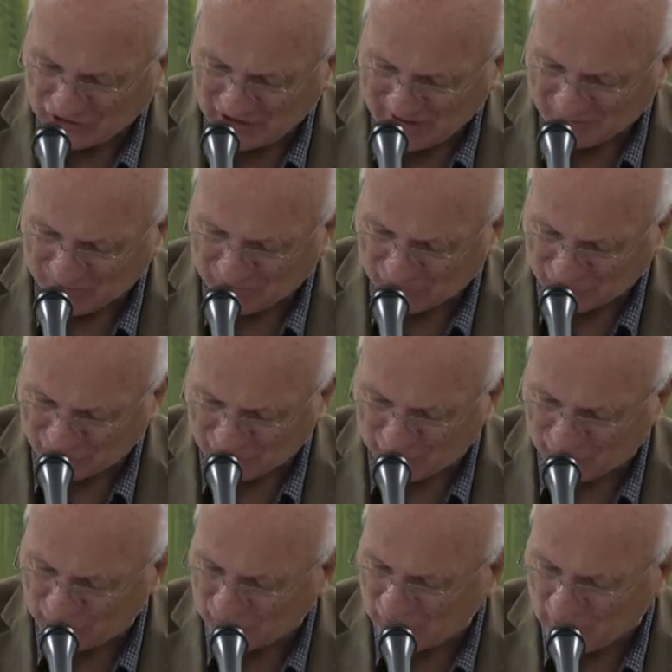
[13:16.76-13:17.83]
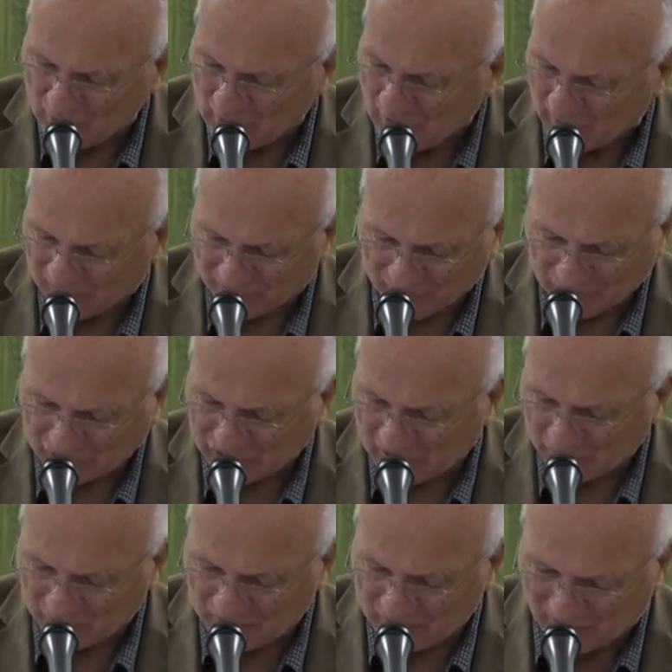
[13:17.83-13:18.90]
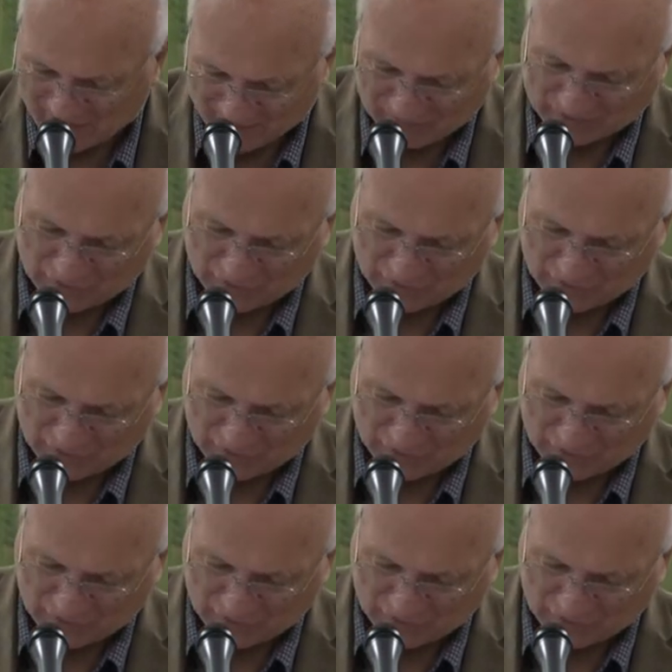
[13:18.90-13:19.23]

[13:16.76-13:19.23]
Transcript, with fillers: chapter 2, a verse that we love